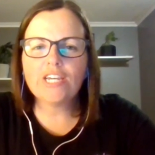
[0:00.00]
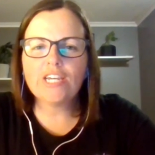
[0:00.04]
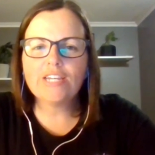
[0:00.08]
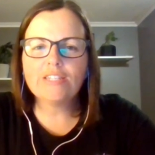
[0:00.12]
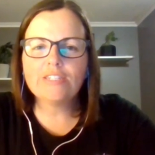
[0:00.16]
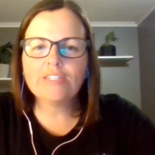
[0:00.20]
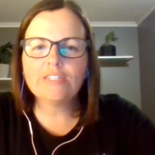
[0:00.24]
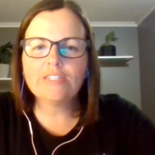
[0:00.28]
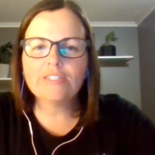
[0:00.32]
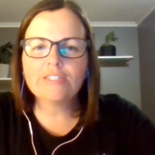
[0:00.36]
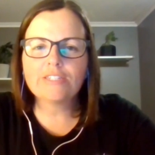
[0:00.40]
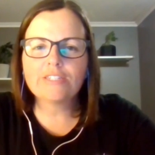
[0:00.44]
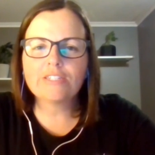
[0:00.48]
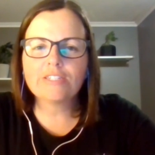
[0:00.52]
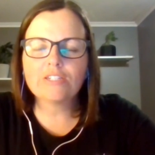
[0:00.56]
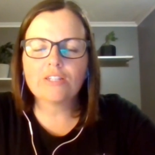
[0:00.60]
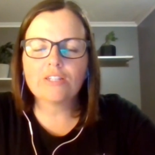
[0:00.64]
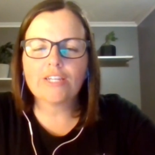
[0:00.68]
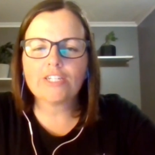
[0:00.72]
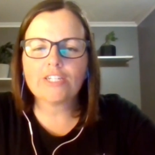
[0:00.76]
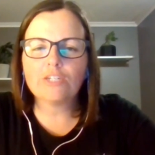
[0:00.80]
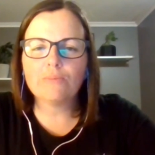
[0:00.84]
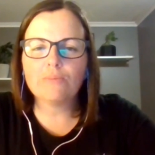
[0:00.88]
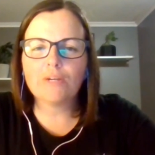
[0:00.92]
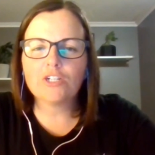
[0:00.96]
share this,
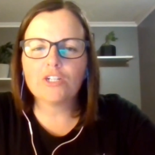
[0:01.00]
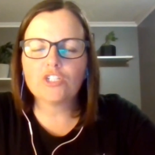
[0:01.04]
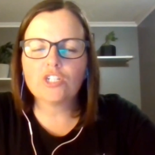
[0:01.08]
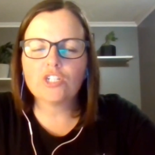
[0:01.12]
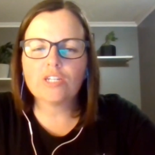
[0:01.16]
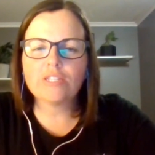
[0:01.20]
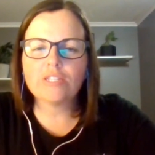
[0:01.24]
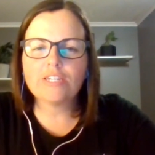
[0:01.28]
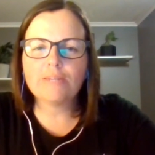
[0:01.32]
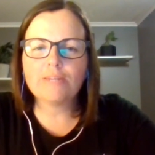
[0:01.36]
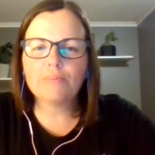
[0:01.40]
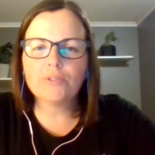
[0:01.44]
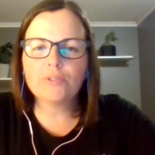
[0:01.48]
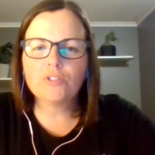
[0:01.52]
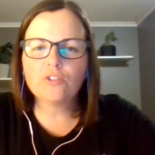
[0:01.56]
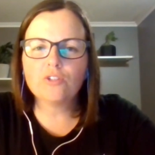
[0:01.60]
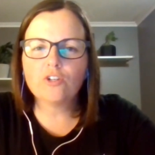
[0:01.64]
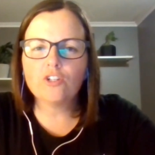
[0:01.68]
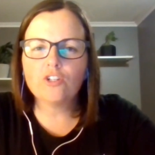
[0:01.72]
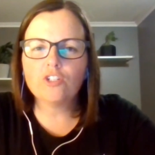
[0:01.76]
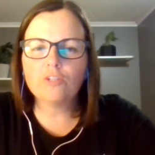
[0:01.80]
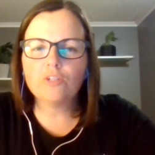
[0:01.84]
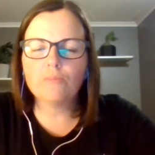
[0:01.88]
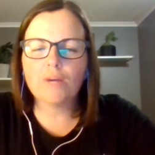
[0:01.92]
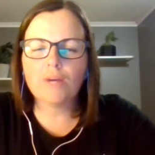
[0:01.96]
like you might share the
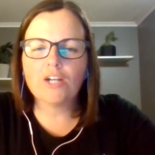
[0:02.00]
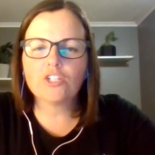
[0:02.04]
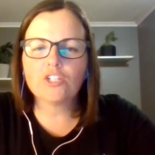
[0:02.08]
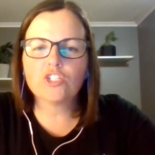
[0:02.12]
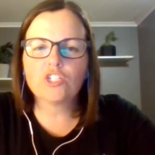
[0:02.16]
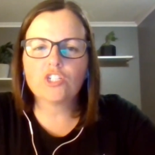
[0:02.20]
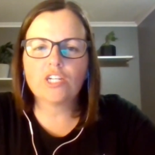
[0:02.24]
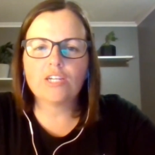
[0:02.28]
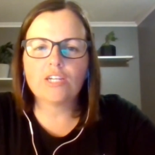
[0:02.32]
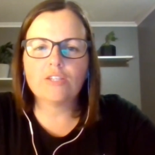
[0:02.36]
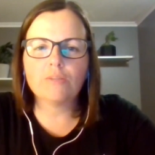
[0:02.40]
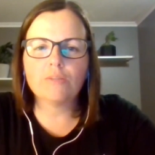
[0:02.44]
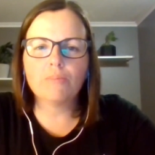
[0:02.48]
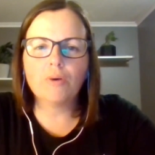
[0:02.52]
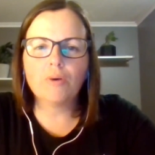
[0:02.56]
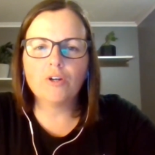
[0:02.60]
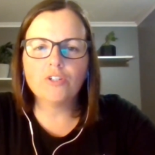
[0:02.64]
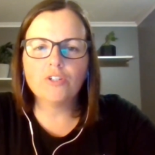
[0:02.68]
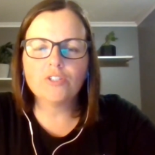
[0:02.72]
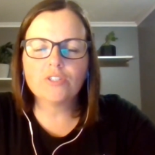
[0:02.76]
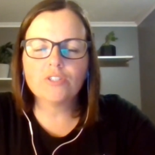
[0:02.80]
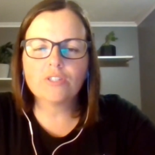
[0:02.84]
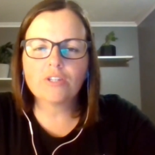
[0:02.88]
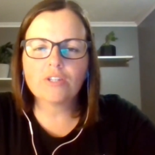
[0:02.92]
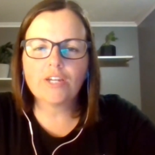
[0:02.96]
episode, you might share the
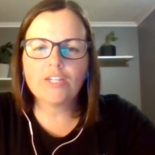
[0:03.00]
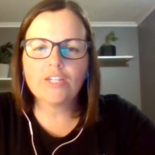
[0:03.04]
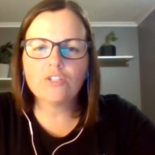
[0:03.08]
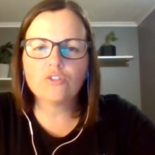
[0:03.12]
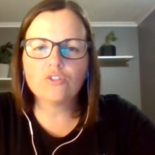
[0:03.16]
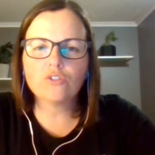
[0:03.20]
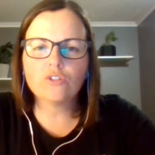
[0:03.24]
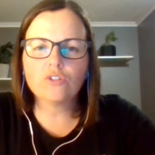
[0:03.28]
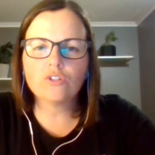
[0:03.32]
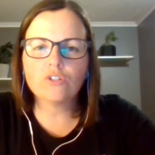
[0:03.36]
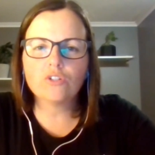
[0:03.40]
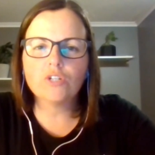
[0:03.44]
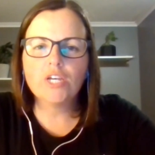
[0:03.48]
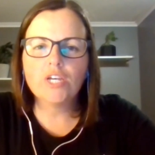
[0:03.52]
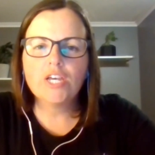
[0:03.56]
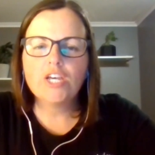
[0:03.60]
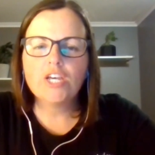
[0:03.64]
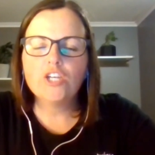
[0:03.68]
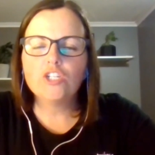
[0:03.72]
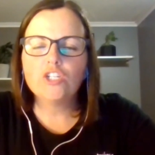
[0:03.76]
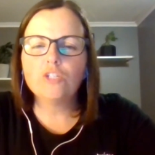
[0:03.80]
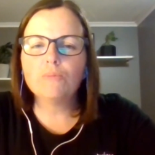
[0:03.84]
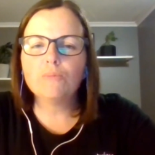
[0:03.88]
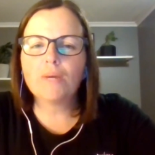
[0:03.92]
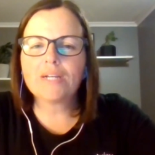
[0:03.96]
post that I do,
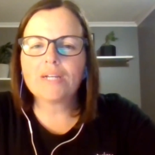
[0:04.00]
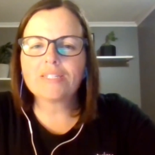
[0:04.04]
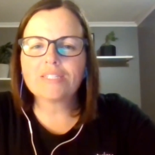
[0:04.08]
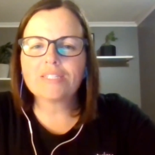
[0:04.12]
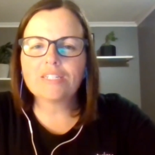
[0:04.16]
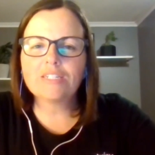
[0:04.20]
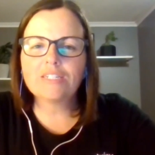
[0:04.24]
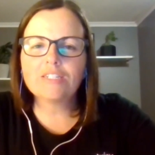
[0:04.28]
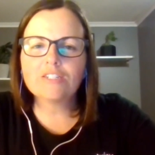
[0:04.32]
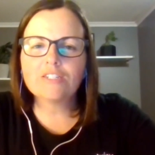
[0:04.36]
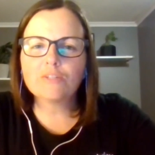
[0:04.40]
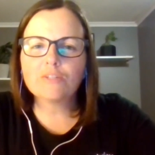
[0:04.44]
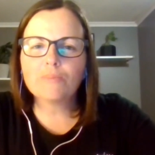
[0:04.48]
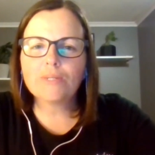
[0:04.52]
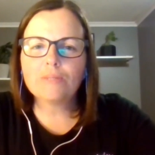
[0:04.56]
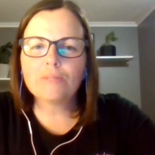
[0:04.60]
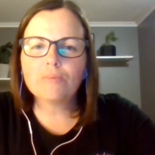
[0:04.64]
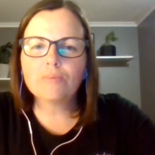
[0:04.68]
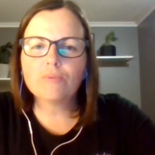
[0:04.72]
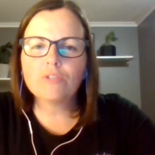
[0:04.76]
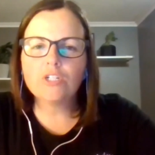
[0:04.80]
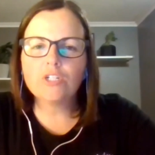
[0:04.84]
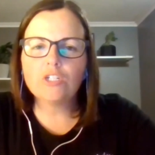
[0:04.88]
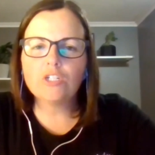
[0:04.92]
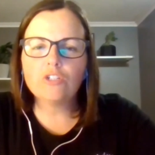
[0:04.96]
you might send it to
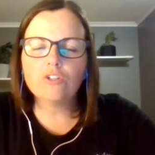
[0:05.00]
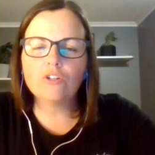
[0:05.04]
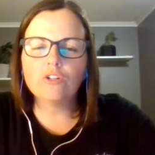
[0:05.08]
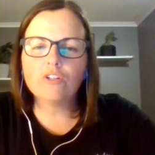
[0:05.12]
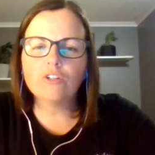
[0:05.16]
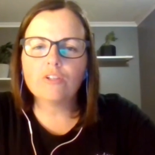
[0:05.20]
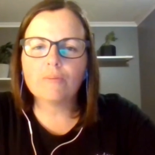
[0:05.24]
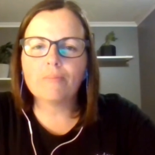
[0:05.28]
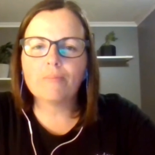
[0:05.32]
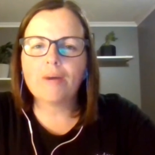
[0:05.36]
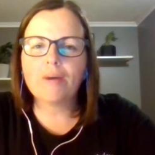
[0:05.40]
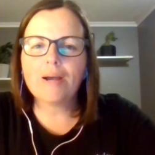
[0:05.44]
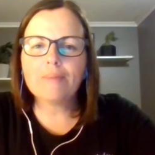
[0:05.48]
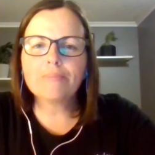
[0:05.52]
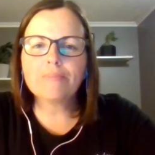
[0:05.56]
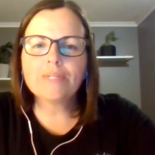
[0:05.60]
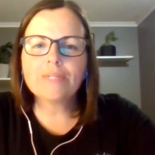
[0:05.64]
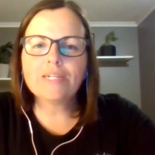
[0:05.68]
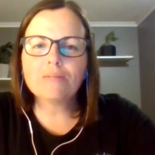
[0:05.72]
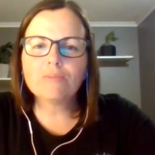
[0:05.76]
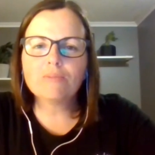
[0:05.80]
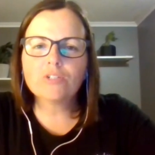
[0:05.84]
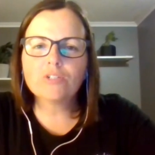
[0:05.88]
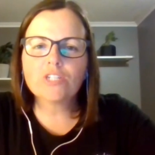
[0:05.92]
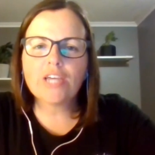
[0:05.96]
people that you know that might
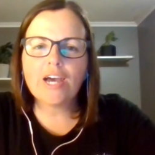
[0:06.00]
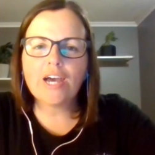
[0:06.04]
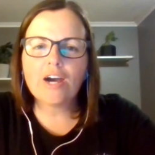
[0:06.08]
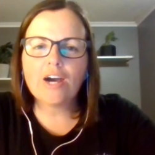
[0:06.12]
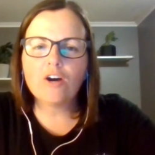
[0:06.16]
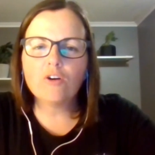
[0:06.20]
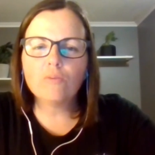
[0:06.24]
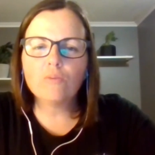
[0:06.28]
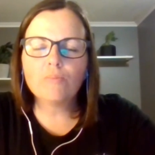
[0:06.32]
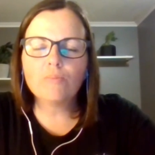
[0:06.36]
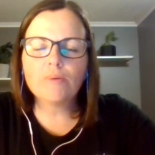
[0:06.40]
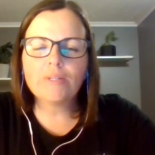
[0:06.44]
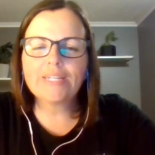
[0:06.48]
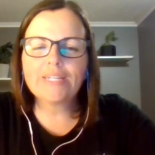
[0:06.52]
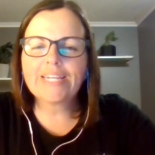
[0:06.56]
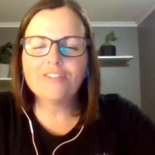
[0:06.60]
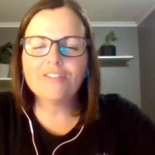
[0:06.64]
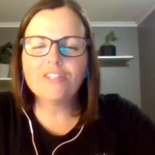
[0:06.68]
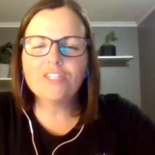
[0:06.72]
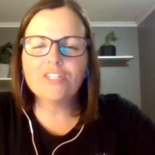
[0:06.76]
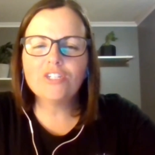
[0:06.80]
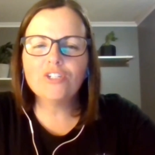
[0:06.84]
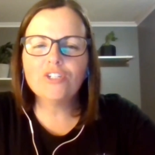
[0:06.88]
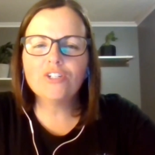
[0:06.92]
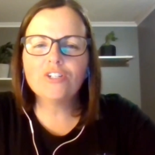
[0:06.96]
be able to help.
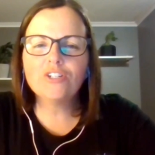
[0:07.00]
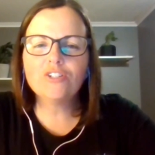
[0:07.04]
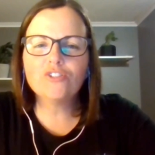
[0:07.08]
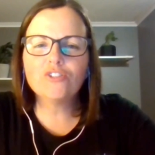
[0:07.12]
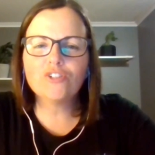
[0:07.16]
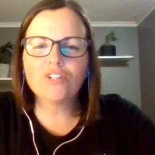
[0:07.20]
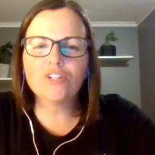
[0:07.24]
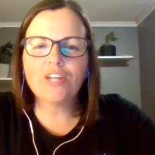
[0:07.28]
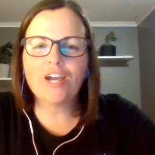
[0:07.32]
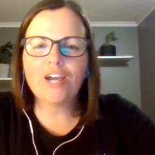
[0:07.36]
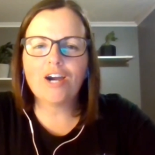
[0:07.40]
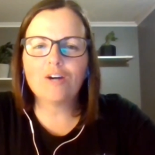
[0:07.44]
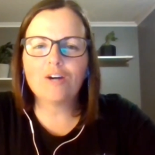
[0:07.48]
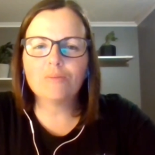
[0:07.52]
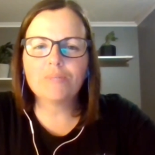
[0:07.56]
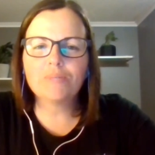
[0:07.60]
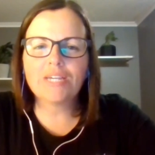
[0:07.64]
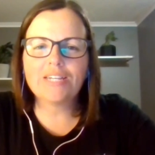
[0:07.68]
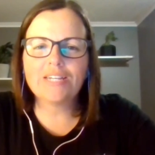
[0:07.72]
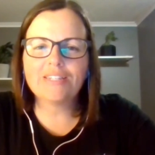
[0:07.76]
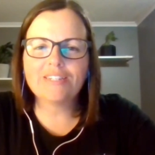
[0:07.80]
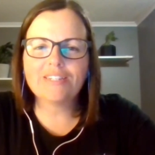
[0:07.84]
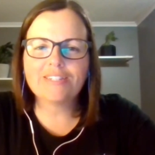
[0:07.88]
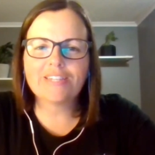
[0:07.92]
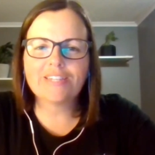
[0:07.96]
Anything you can do to help
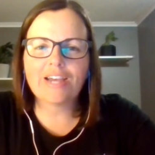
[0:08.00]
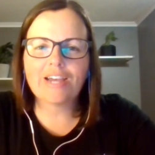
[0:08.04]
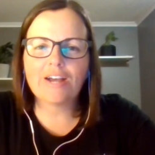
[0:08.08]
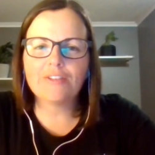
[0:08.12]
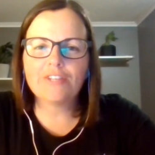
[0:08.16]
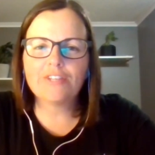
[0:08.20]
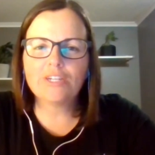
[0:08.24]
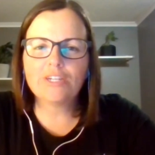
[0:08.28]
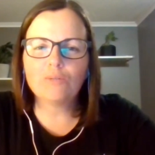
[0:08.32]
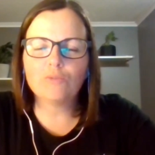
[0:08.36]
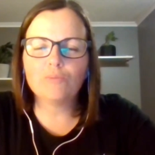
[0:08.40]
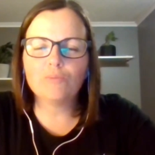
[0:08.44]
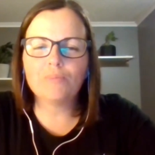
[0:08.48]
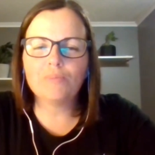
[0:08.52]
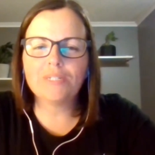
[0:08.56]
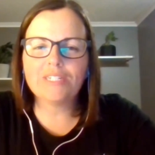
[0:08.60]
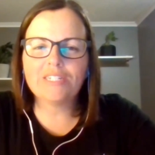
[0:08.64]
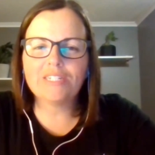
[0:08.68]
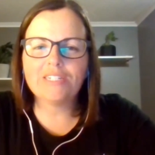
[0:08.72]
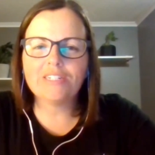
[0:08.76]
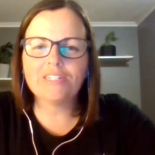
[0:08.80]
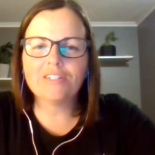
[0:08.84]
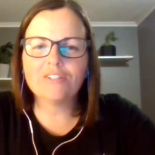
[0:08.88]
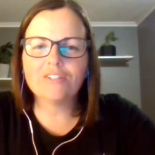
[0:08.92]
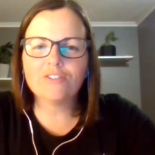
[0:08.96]
get this out there would
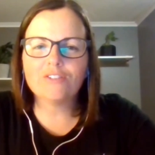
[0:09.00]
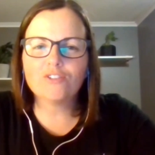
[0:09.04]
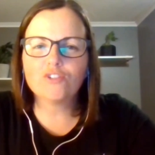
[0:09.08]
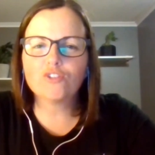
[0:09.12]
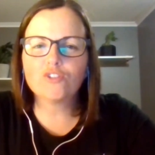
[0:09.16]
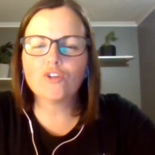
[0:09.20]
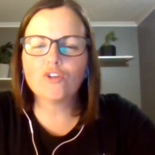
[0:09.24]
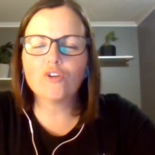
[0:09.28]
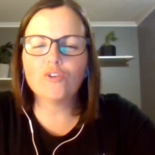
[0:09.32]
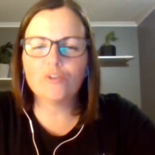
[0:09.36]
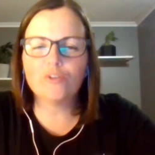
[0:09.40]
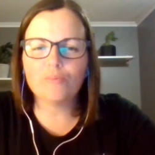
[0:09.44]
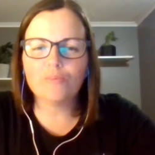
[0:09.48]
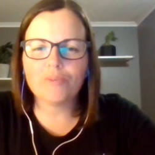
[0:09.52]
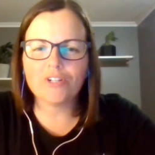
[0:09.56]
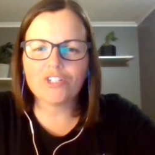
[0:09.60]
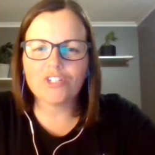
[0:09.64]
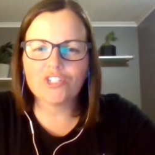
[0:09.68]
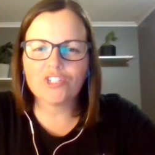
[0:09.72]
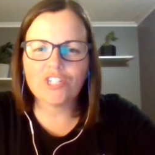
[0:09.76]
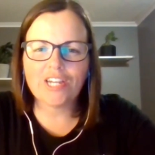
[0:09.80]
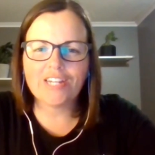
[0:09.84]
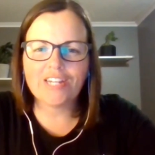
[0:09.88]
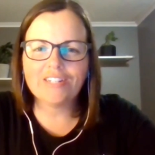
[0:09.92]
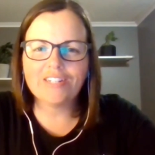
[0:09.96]
be so
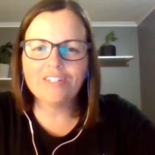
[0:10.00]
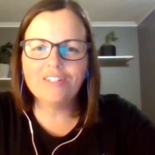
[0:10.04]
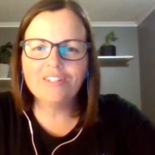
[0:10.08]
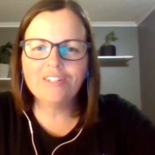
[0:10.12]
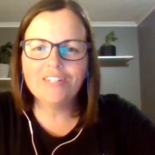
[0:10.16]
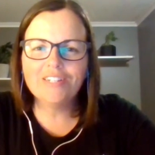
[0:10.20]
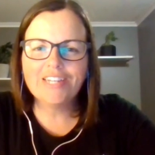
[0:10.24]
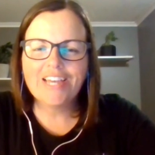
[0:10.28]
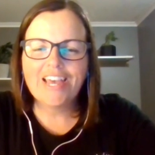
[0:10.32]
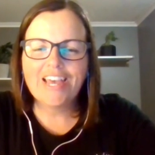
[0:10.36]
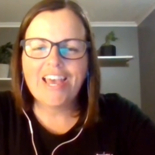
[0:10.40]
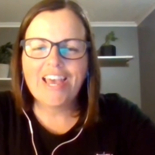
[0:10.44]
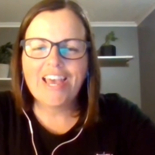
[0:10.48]
appreciated.